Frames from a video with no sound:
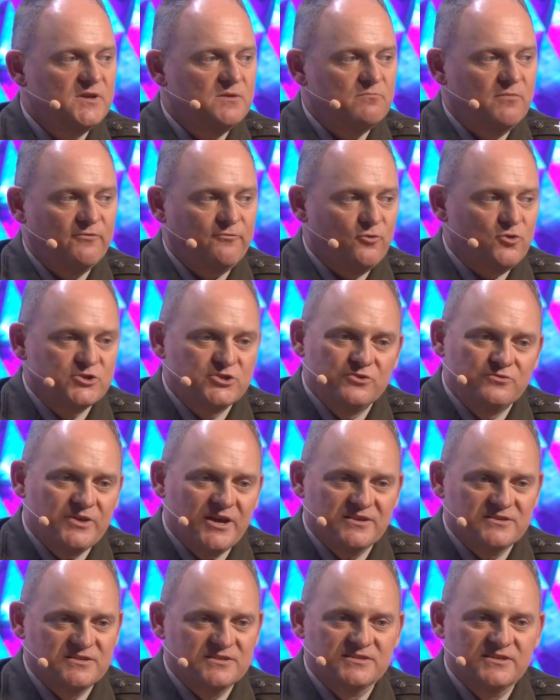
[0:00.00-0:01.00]
Before
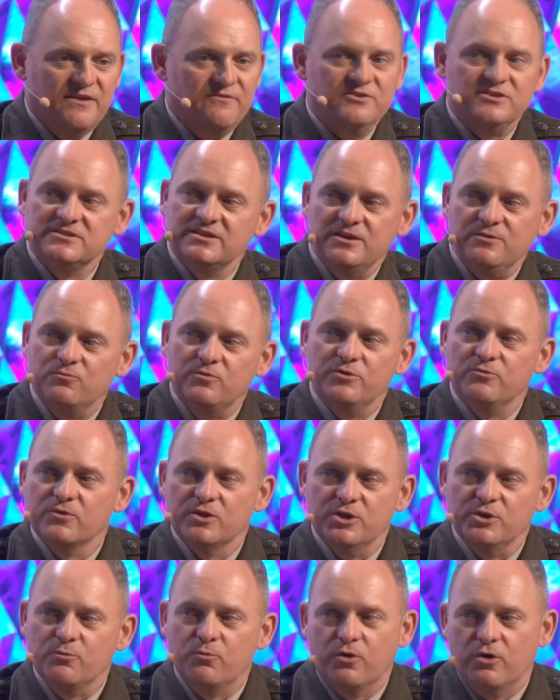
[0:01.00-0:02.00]
2017, we
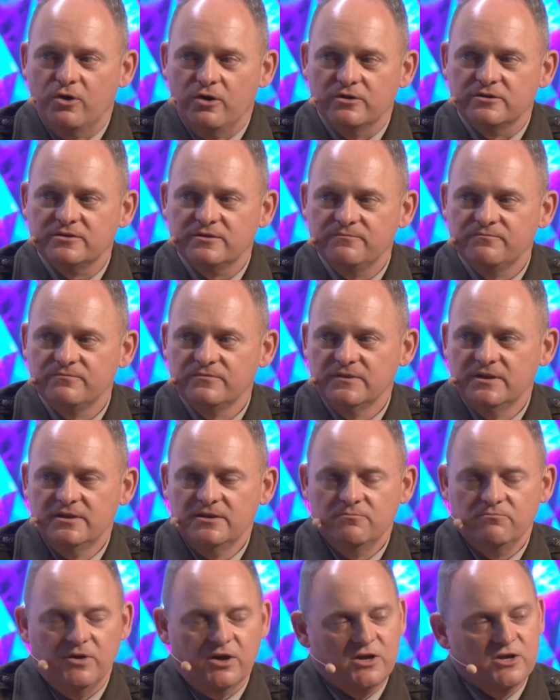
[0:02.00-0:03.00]
really weren't,
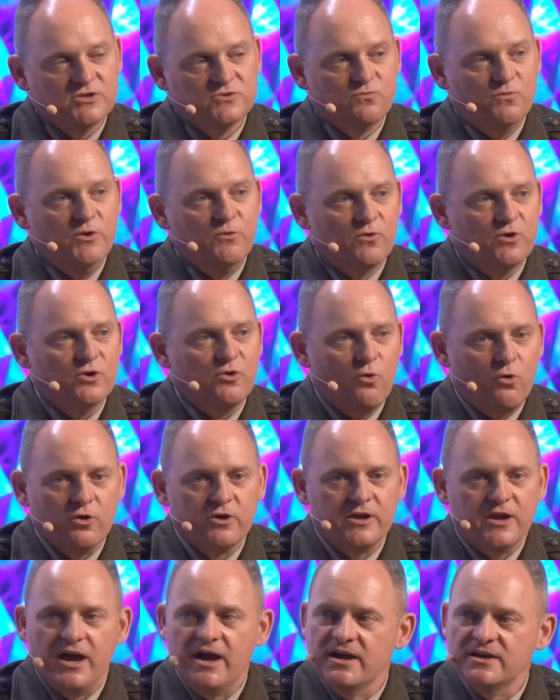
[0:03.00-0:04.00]
because we weren't
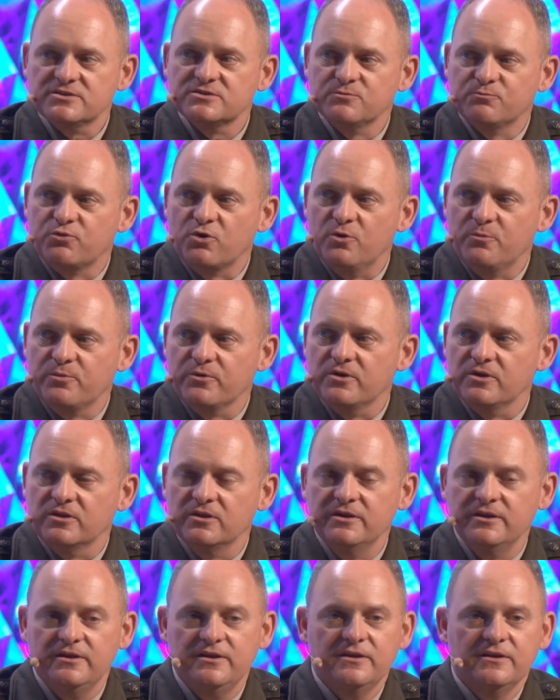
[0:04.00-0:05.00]
organized
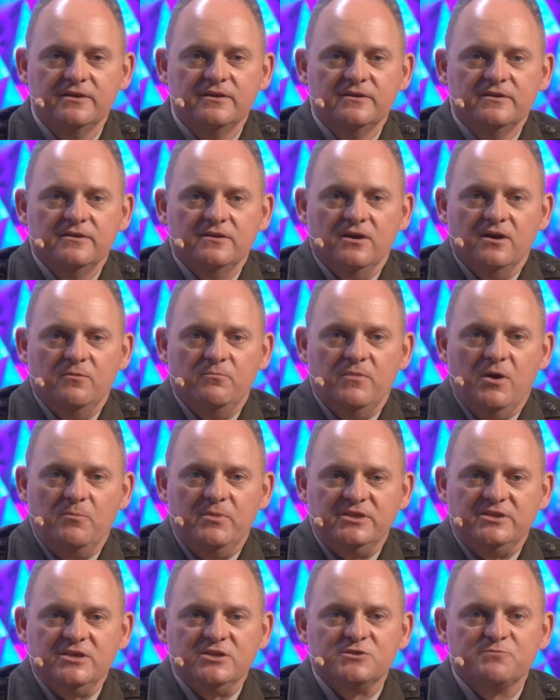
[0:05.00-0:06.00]
appropriately.
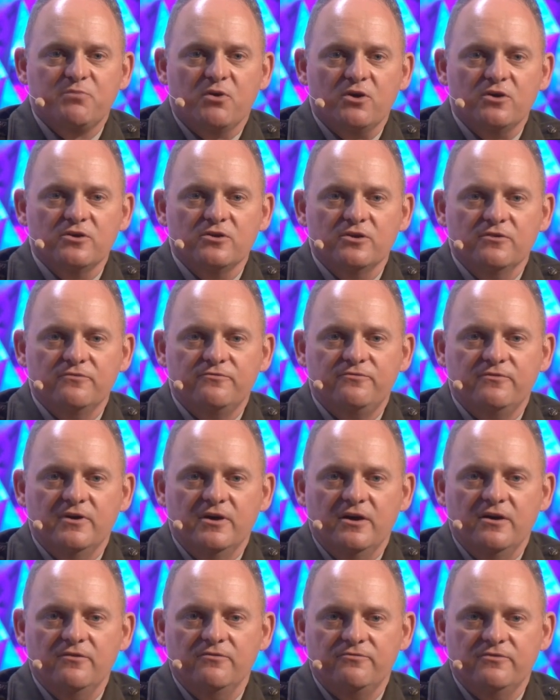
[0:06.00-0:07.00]
But this part of
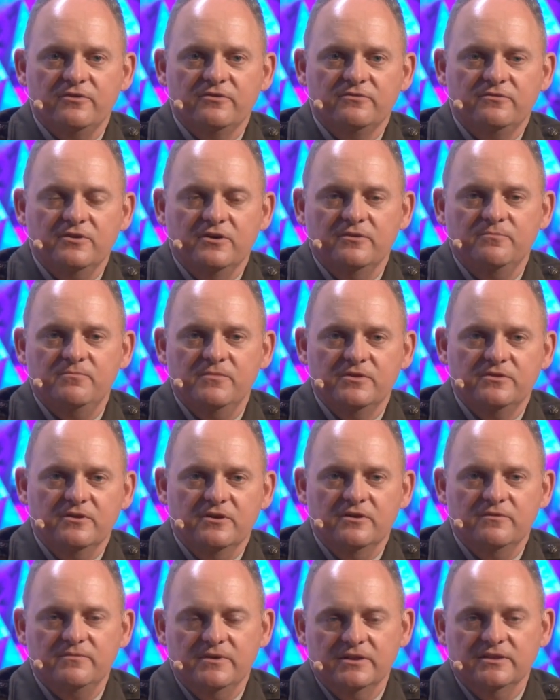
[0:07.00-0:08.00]

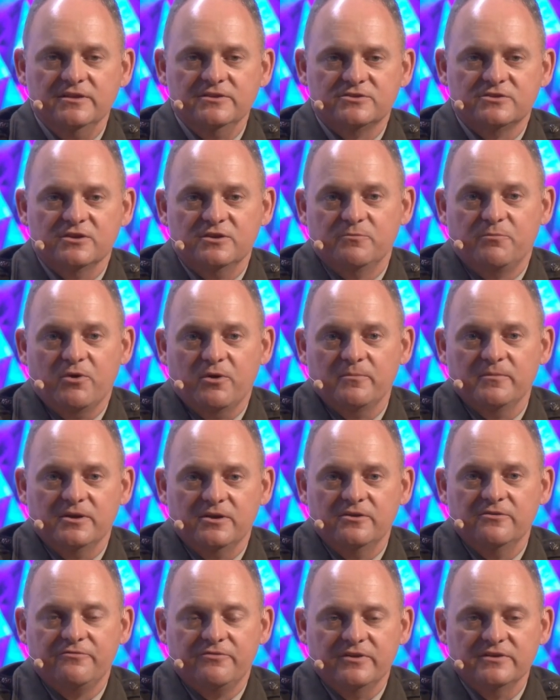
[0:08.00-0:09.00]
the at least the Department
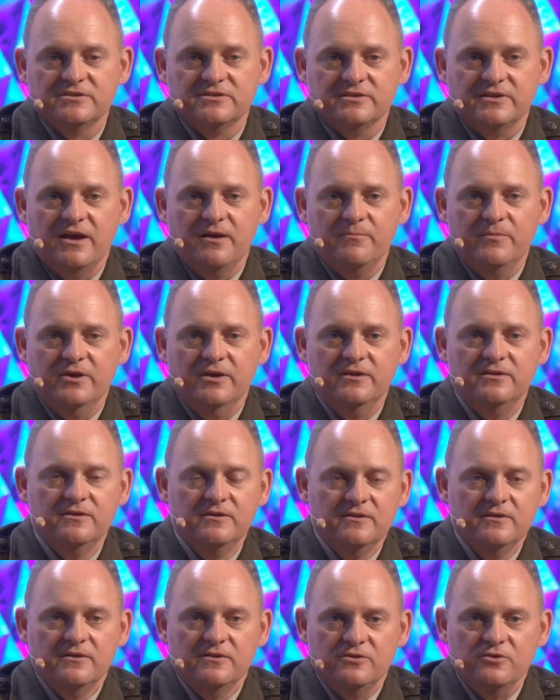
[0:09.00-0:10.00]
of Defense that I'm in,
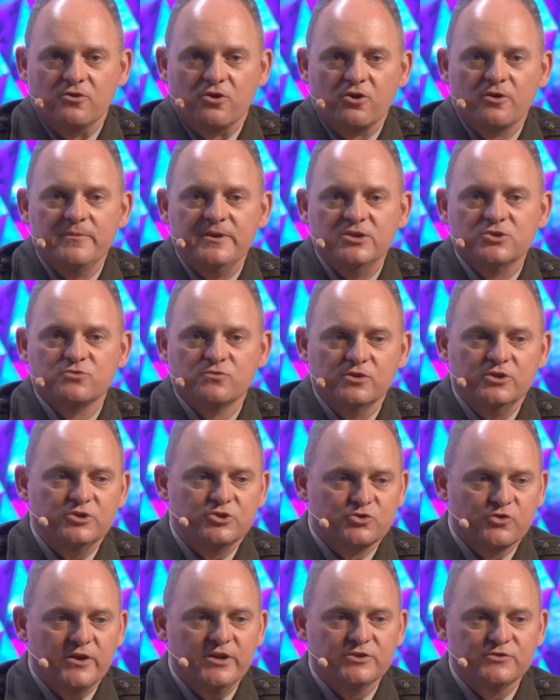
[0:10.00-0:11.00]
the Army has really
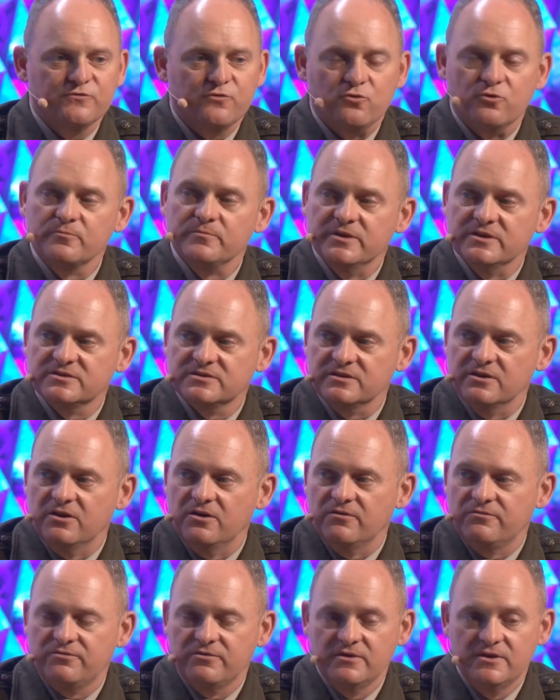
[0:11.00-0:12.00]
transformed
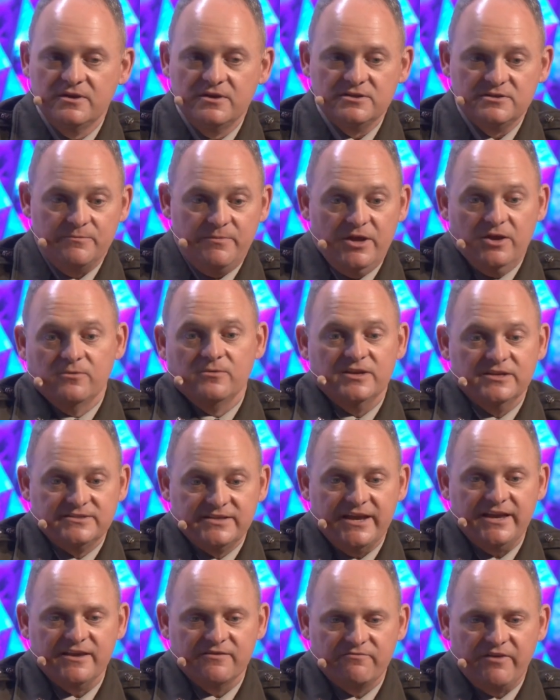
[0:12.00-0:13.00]
itself to be able to
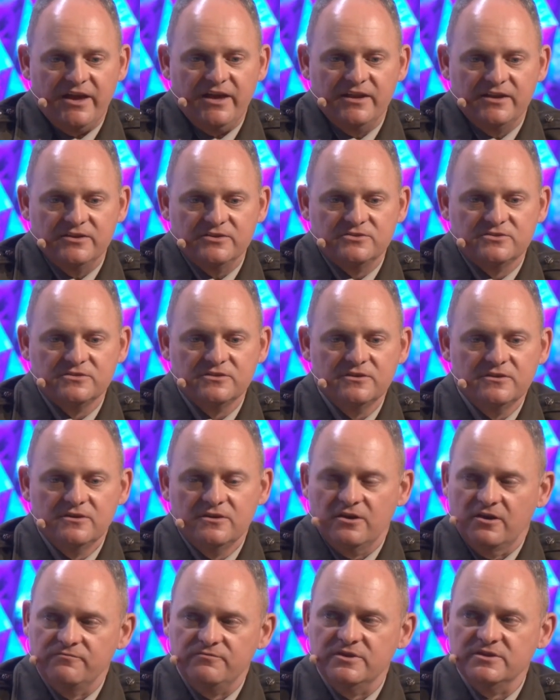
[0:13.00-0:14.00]
take advantage
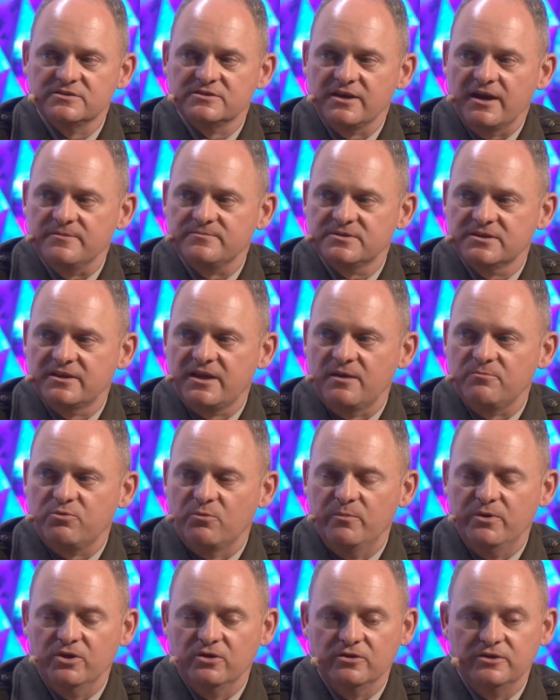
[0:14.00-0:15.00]
of these types of
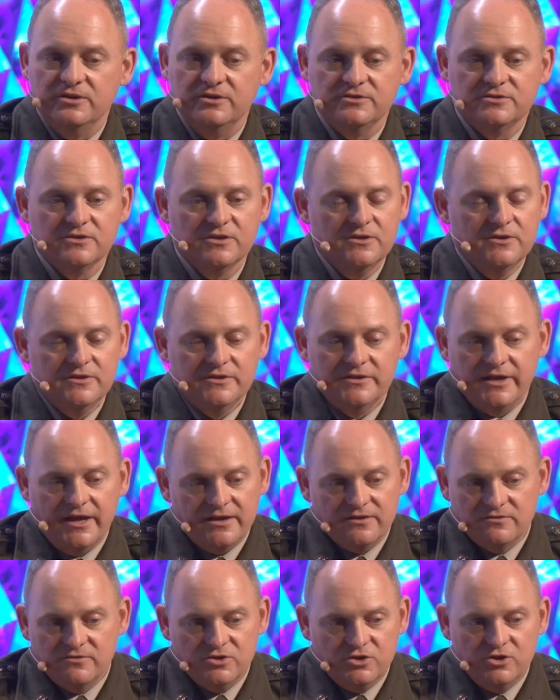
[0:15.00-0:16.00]
capabilities.
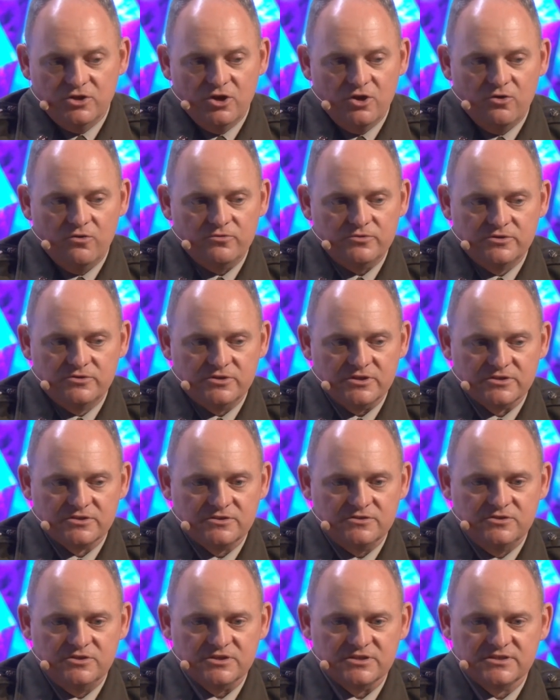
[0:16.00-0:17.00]
And
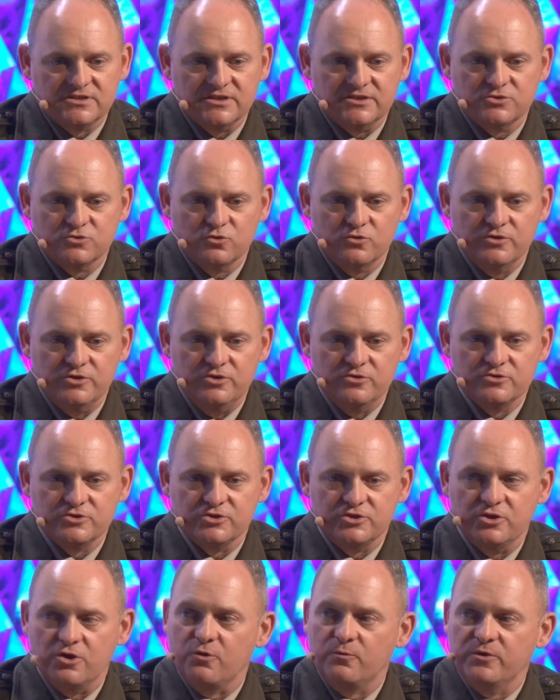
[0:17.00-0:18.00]
just 6 short years
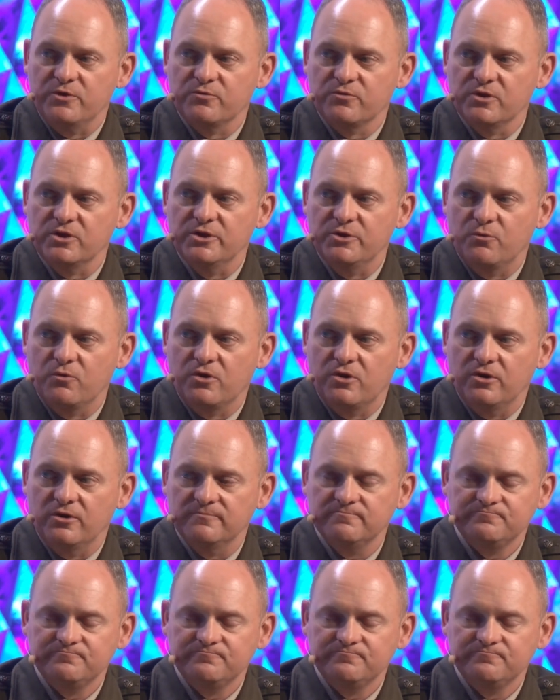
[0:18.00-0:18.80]
ago, we really weren't.